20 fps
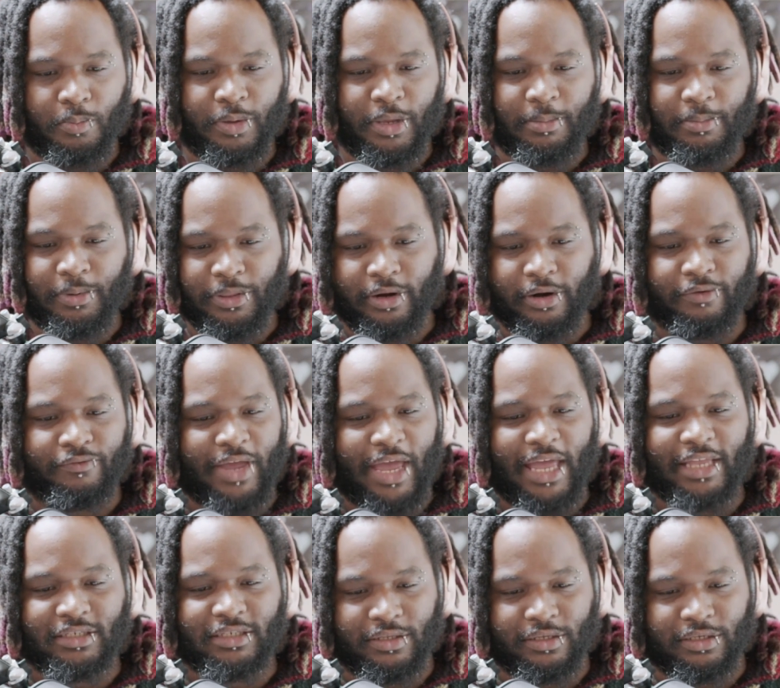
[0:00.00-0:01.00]
people that are
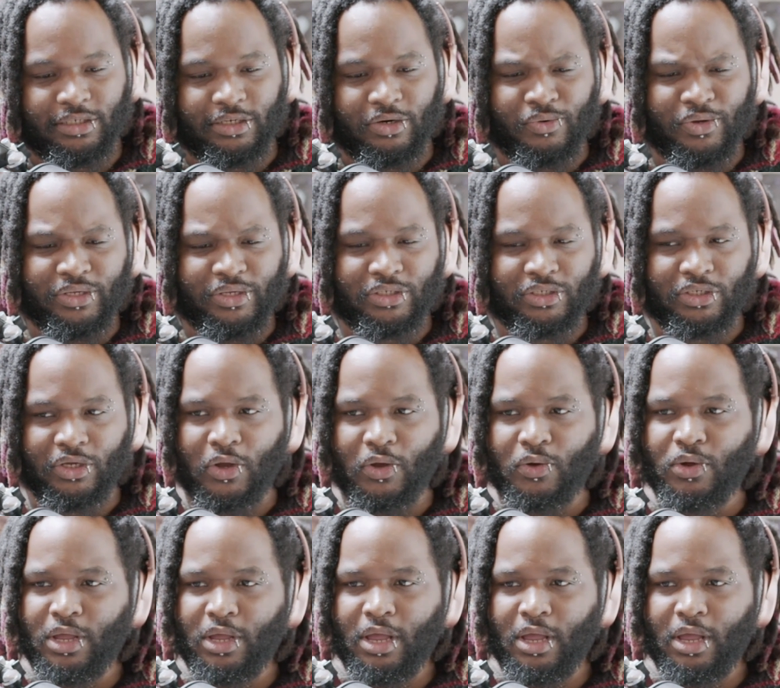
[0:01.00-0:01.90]
fans of the series. So